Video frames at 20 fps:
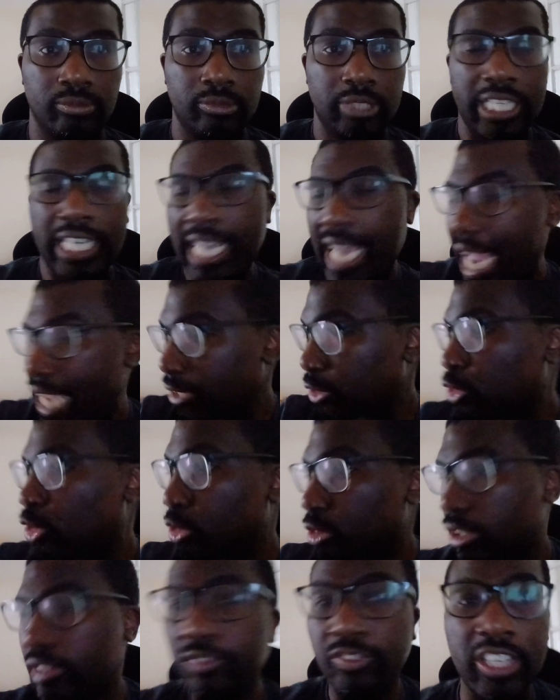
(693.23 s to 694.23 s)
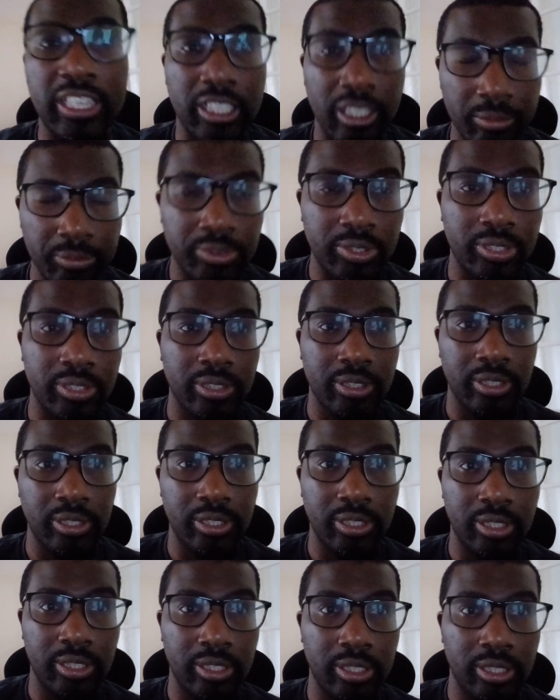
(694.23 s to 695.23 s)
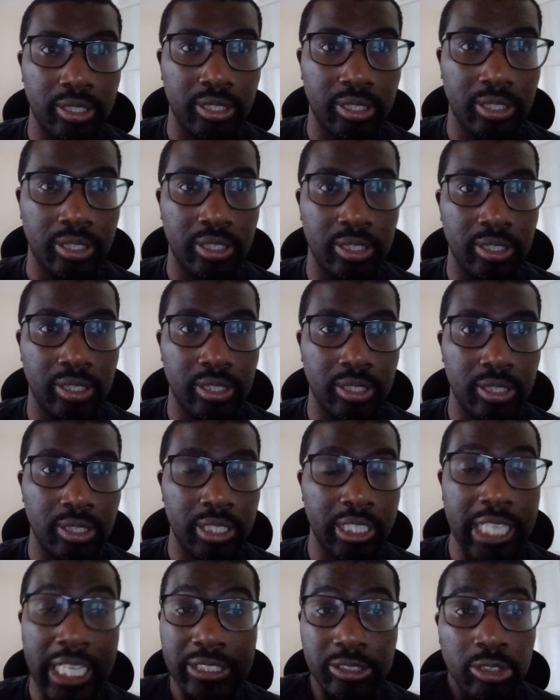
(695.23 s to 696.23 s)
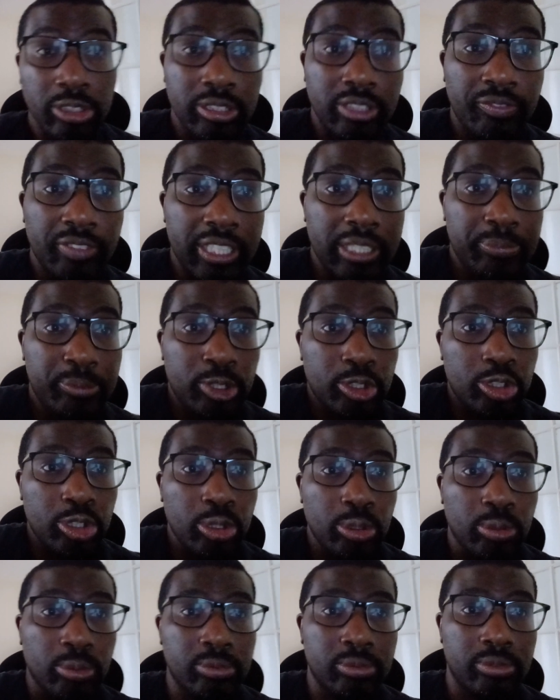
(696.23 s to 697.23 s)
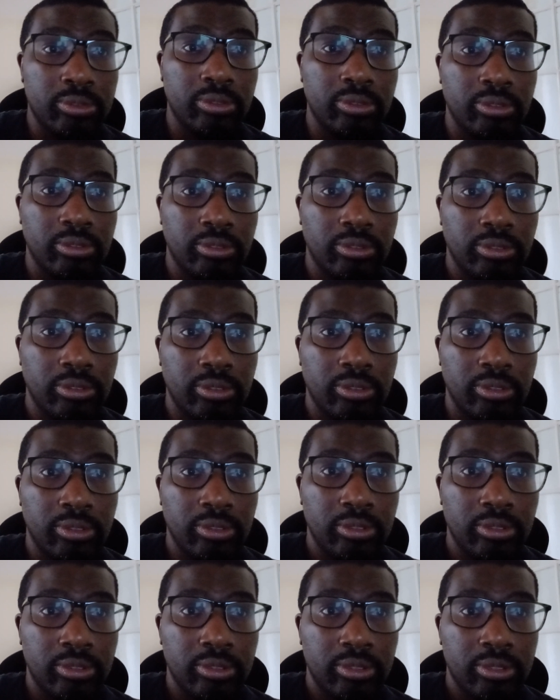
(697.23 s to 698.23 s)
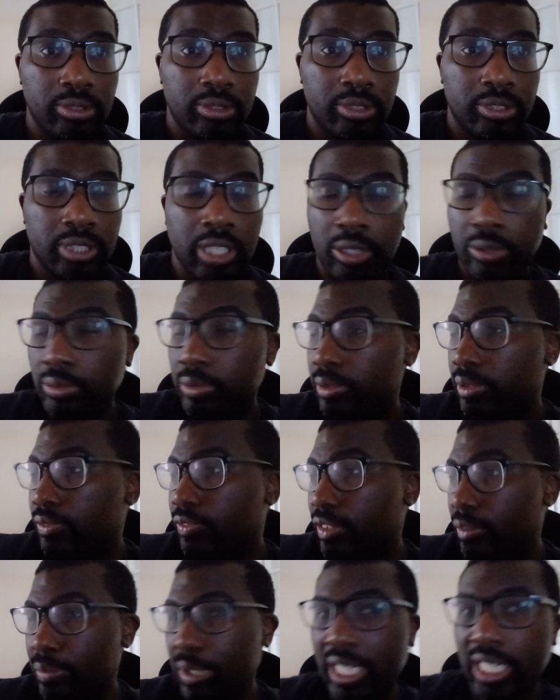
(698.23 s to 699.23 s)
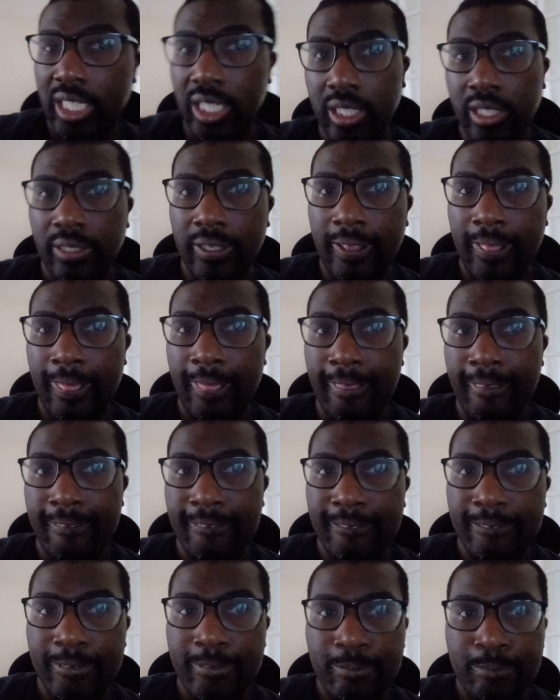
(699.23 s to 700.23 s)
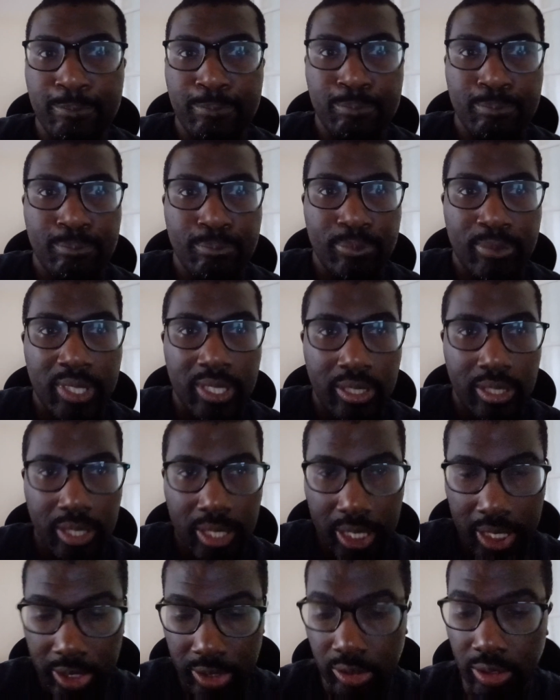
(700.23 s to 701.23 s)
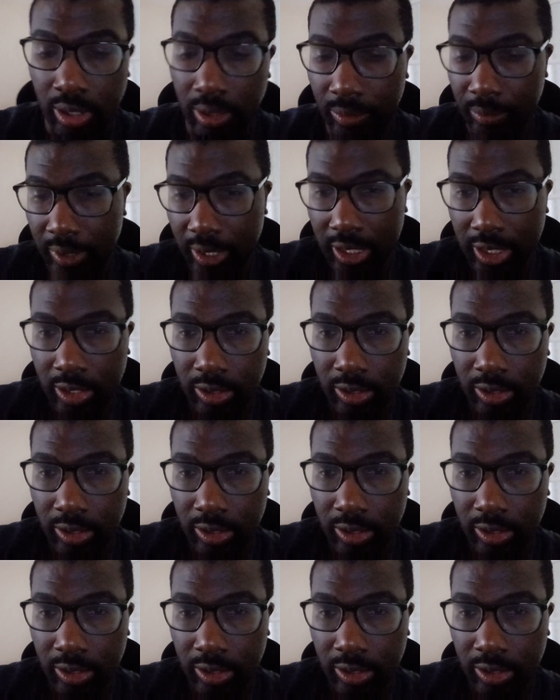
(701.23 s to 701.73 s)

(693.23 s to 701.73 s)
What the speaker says: He has not developed. He has not developed at all. So for me, he's not